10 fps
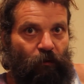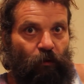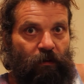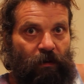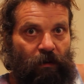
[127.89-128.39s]

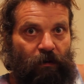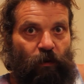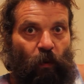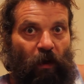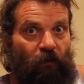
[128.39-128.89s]
13,
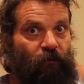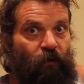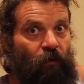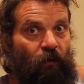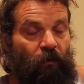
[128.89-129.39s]

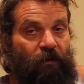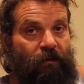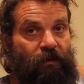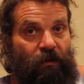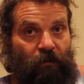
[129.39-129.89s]

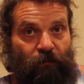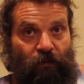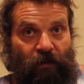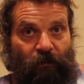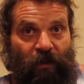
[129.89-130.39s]
12-year-old
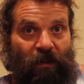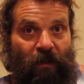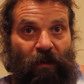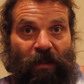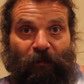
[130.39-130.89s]
children being
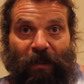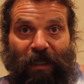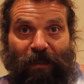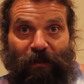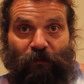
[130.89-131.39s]

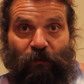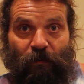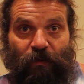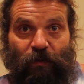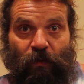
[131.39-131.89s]
eliminated
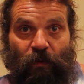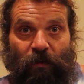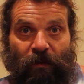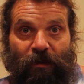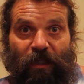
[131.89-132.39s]
from school,